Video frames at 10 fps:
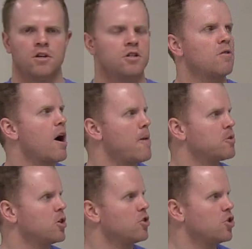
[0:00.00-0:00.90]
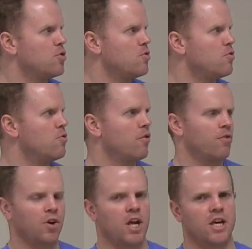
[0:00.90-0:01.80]
So option 2
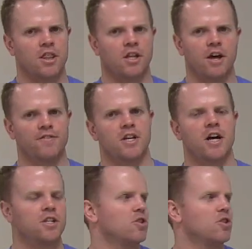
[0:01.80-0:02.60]
for getting the left side to